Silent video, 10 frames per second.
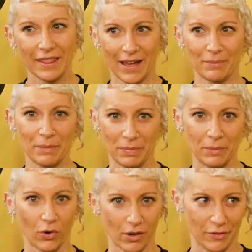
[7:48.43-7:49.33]
that might be
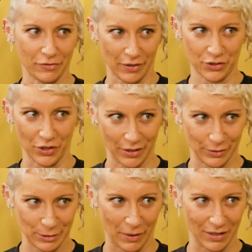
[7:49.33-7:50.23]
more of a frustrating
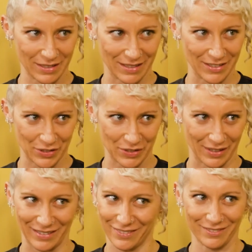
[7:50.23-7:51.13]
response than just
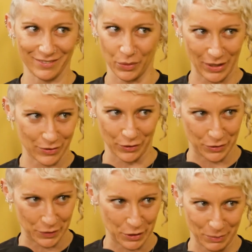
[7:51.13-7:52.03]
like the way
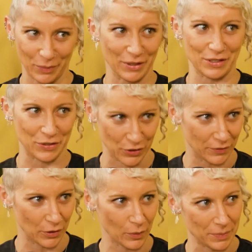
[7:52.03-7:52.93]
search used to be, where it just
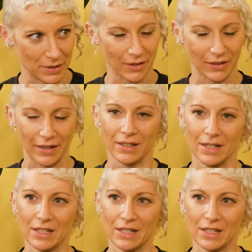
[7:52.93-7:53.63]
served you the website, right?